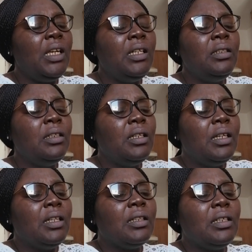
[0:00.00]
And
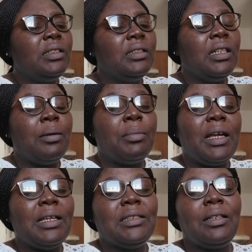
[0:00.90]
this
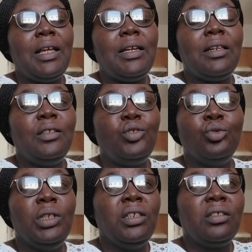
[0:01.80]
number is likely
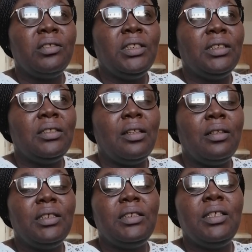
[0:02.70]
to increase
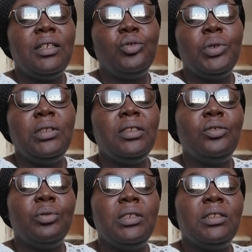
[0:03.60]
this year
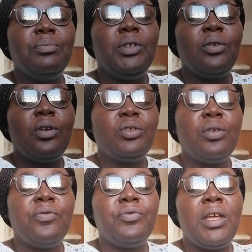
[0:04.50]
2020 because
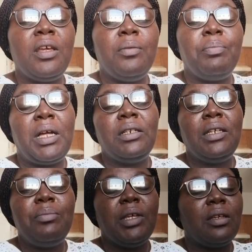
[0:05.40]
of the
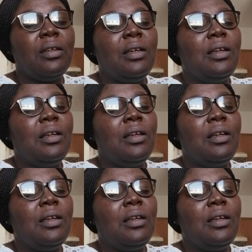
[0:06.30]
pandemic.